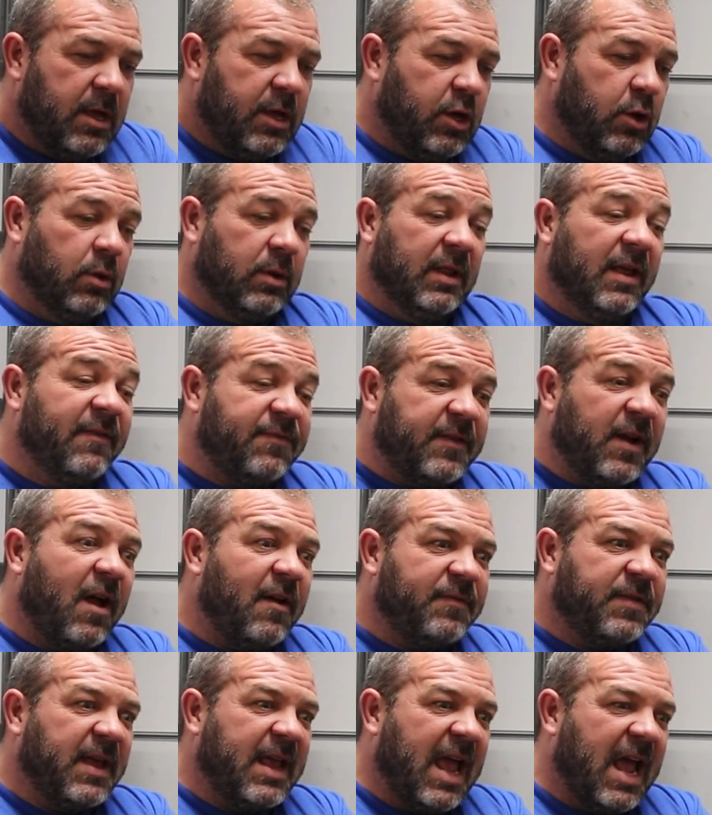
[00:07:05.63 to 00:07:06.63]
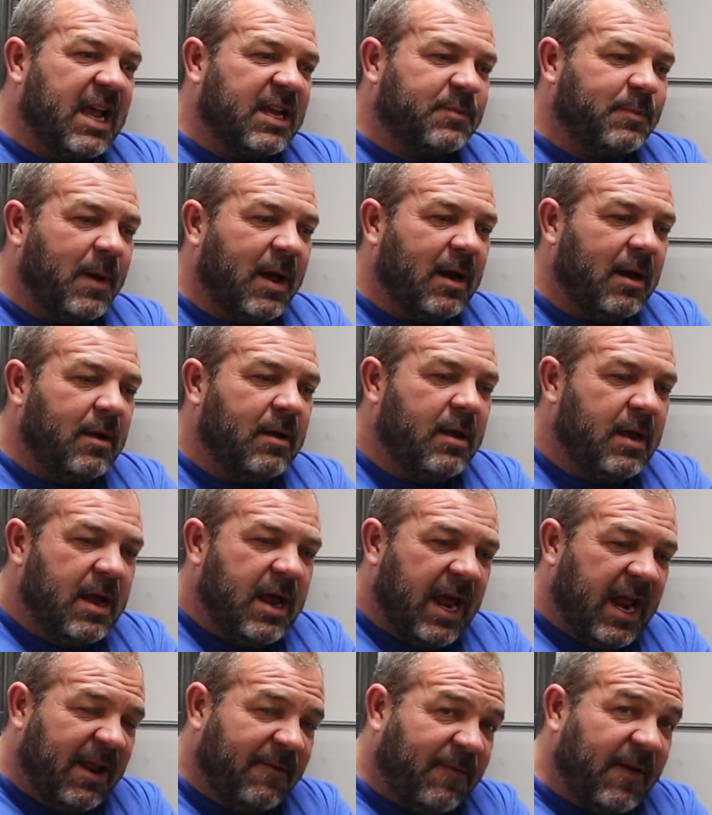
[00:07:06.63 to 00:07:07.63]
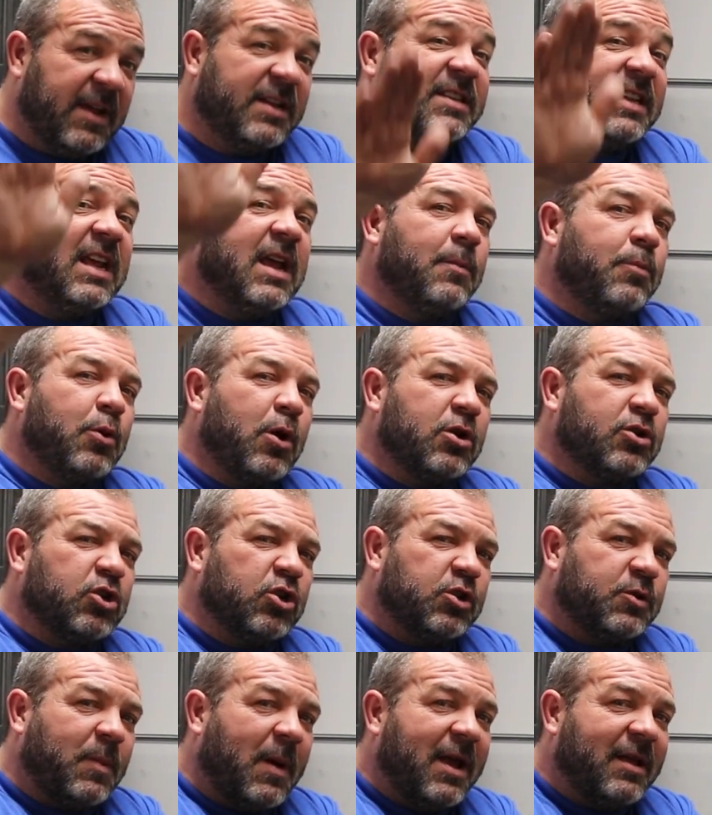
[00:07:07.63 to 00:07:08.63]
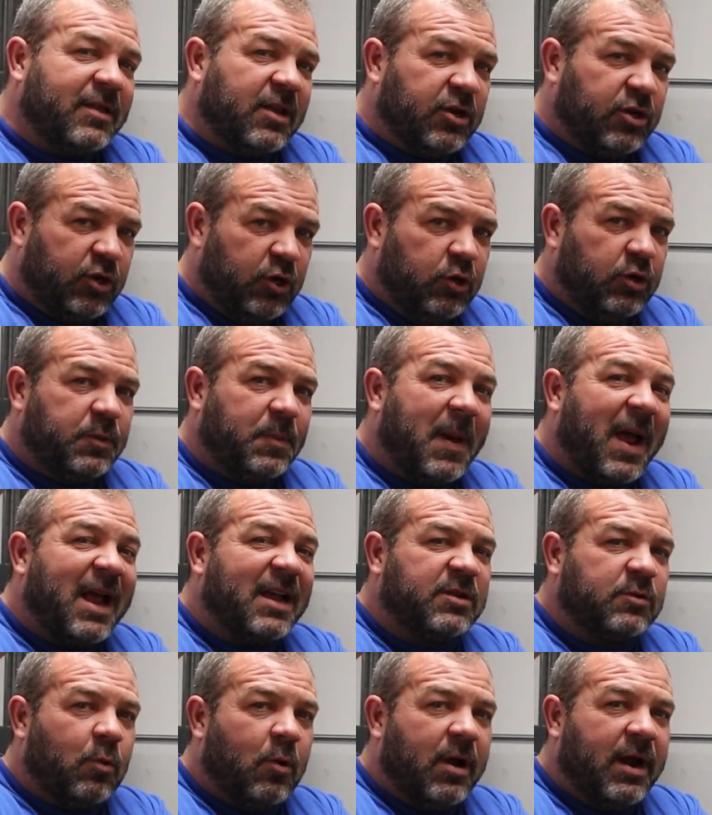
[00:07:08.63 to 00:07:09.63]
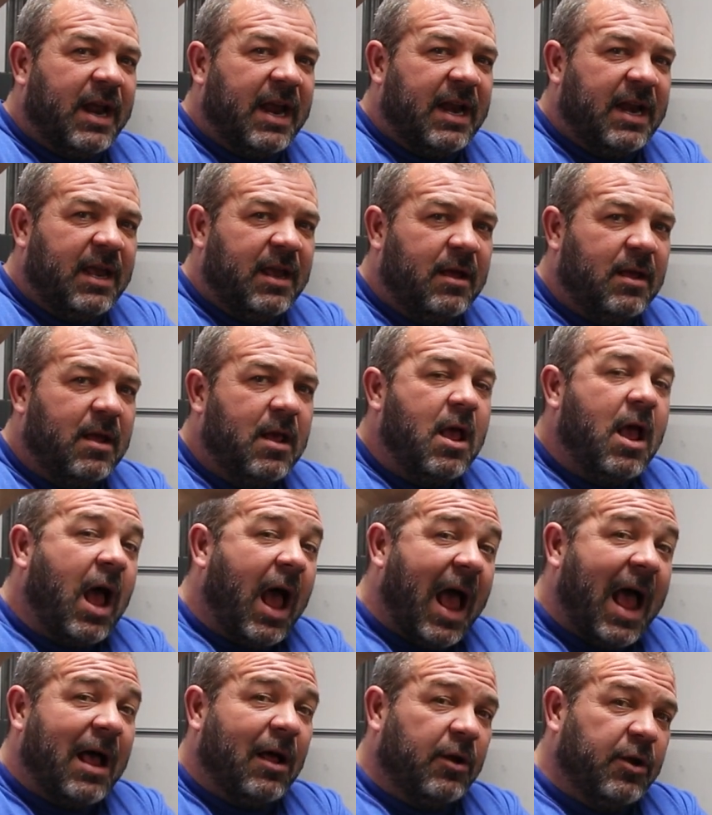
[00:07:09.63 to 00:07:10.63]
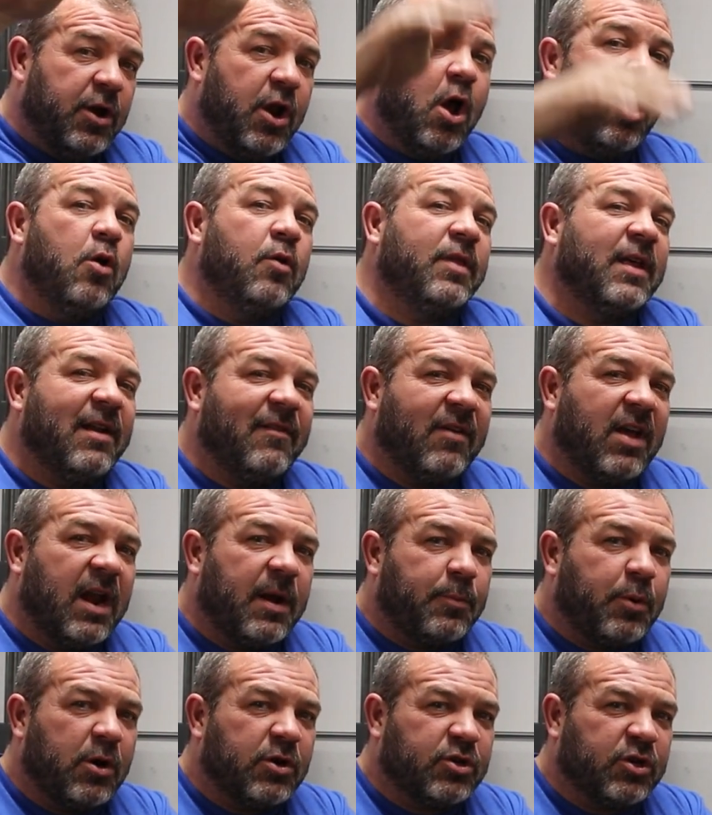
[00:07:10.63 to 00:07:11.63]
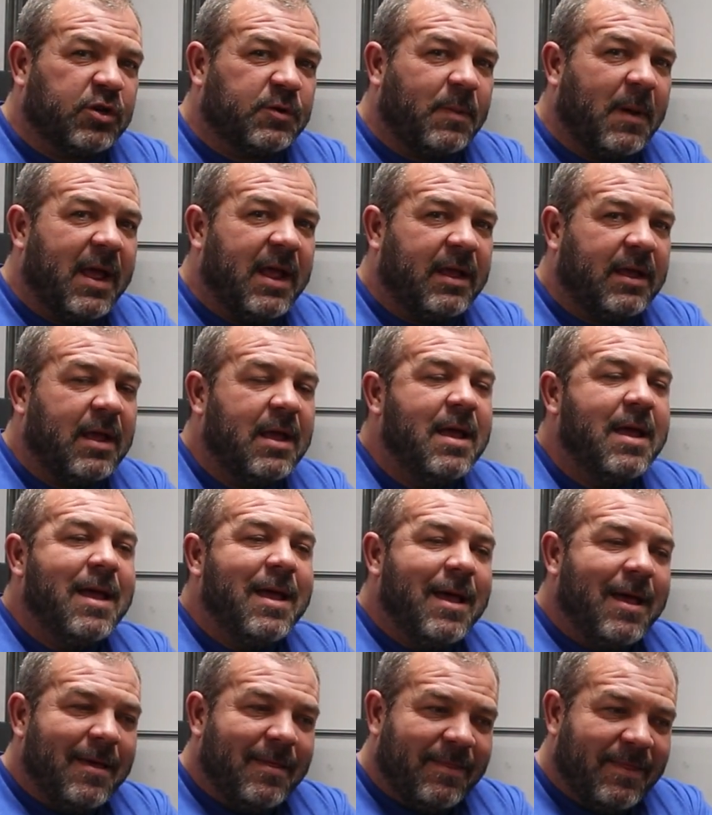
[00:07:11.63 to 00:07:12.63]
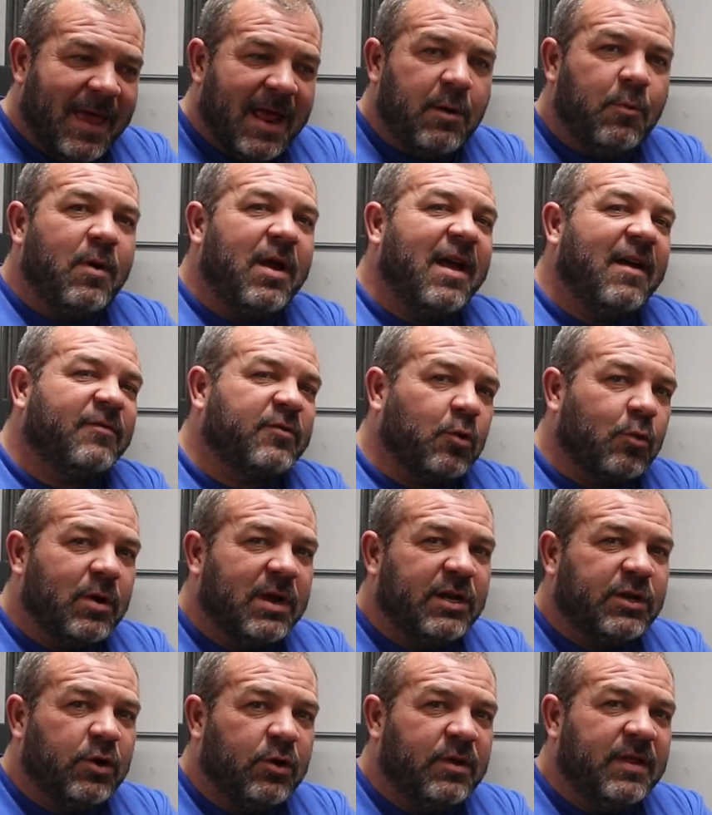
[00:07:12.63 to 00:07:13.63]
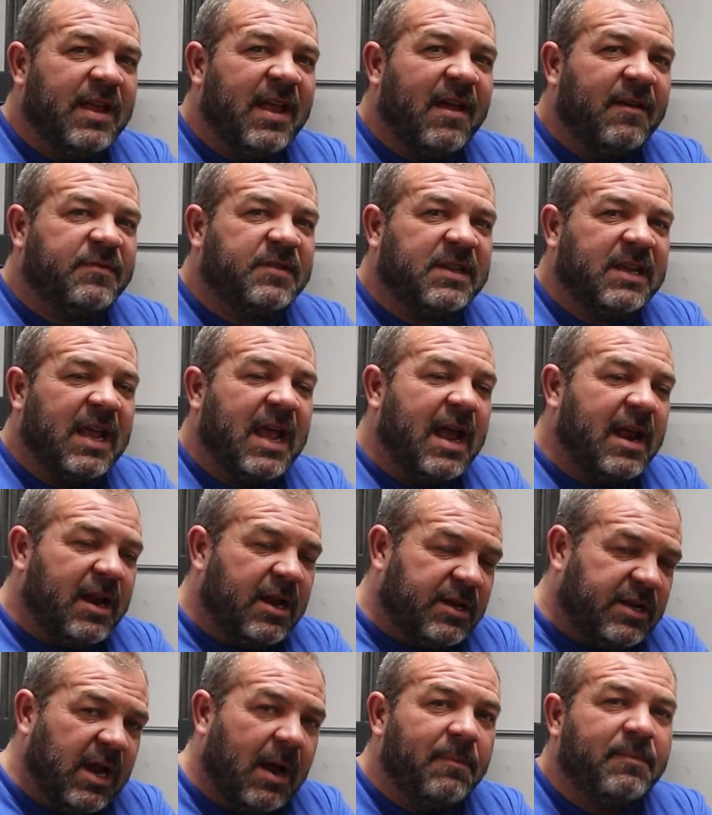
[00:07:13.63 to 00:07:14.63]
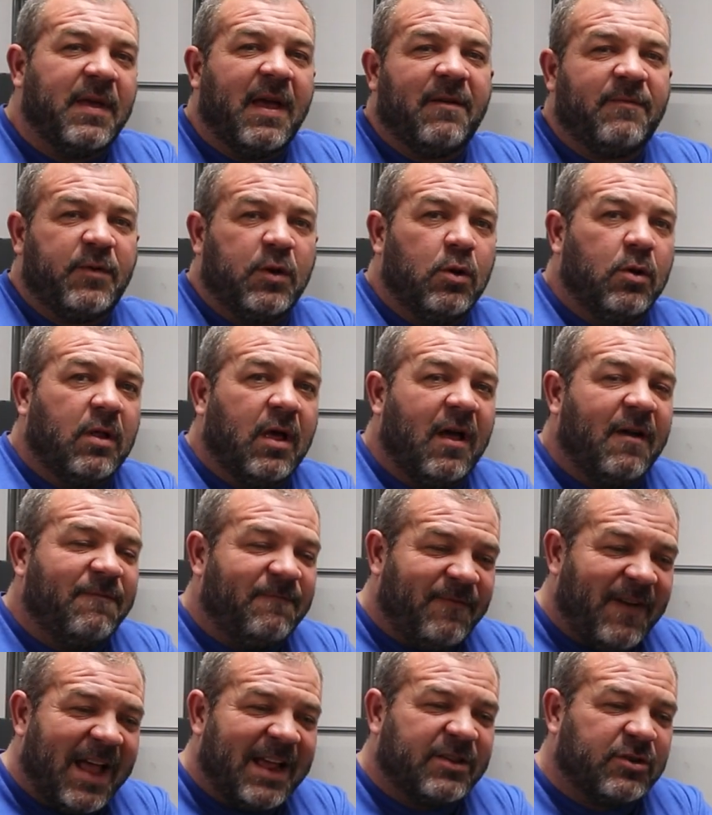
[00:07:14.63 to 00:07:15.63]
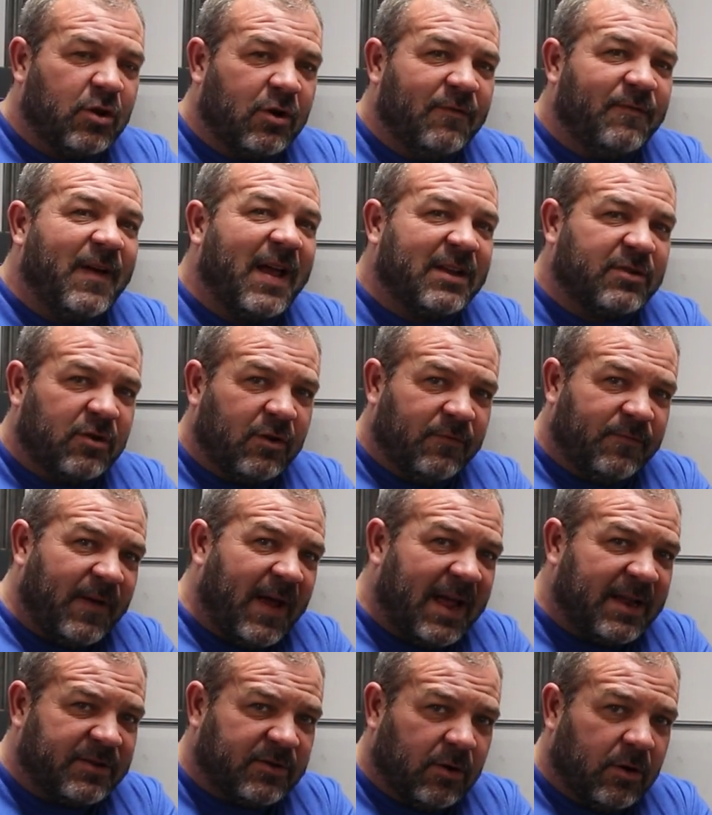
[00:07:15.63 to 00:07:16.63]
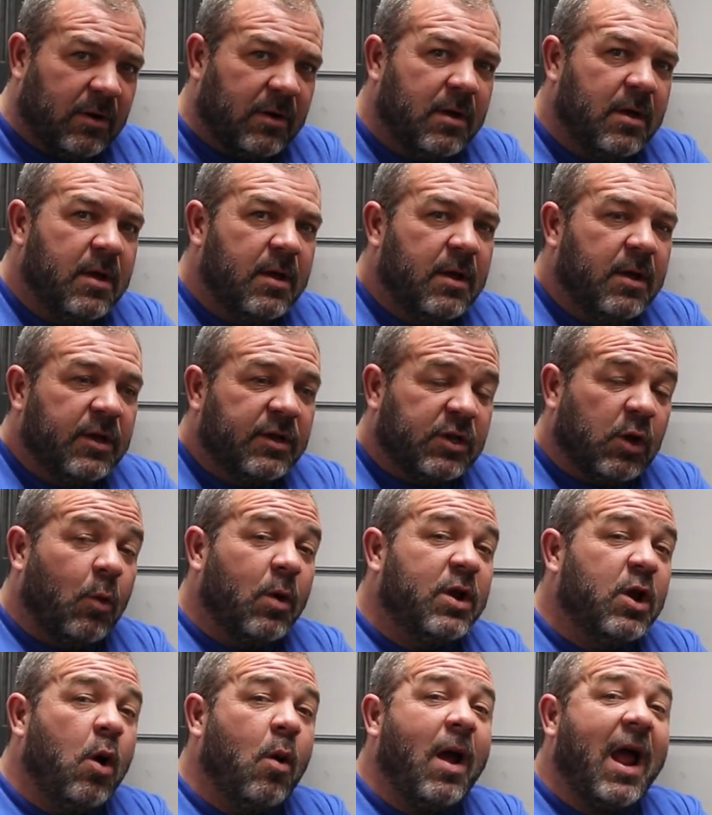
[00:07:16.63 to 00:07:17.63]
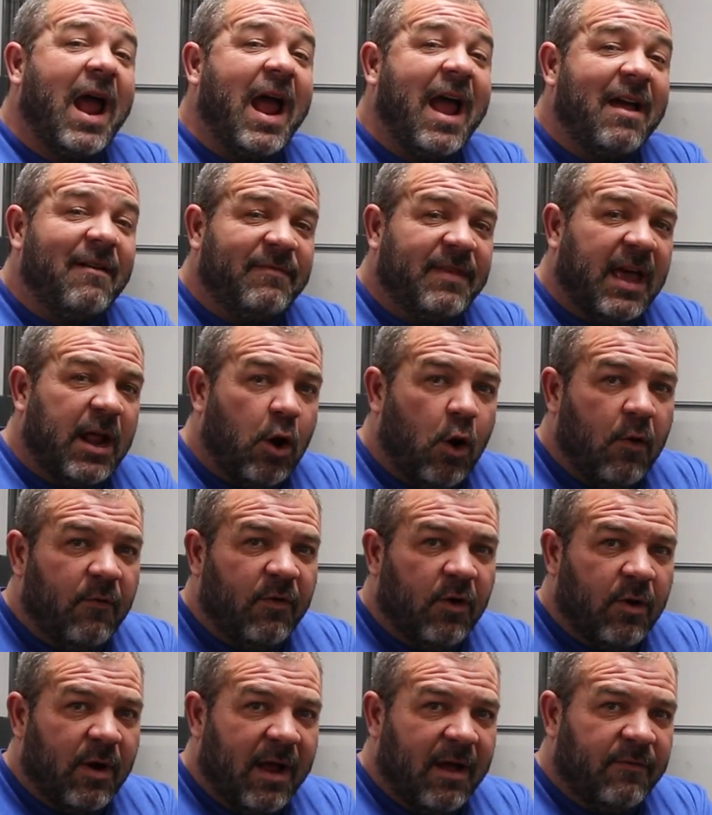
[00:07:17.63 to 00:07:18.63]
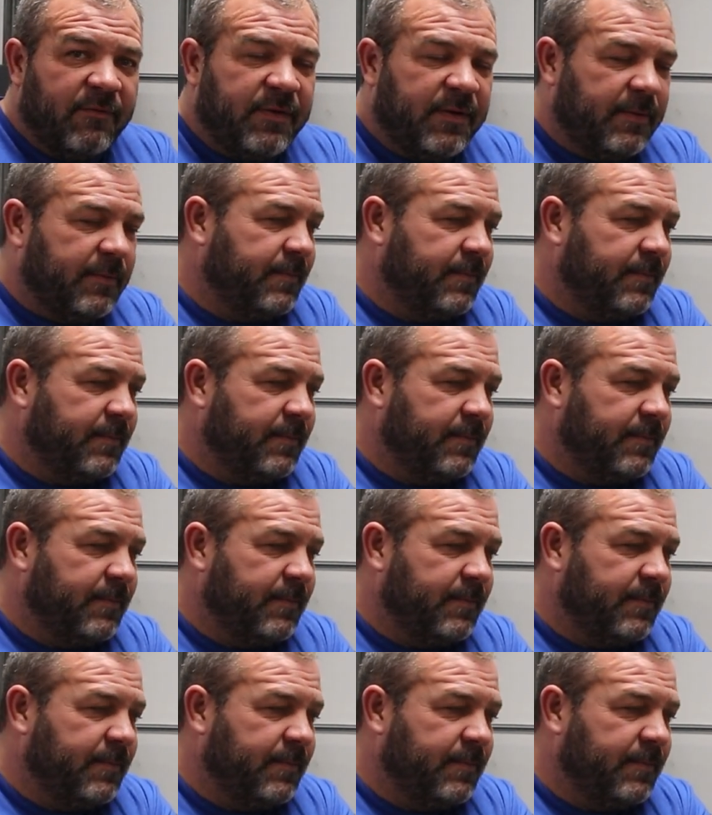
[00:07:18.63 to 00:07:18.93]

you lift off the gas pedal, and if I see a pressure spike that shoots past 180, I'll know that I've got a pressure spike. Then we have to retune the FCA to dump that fuel off faster and faster and faster so we don't have that over rev.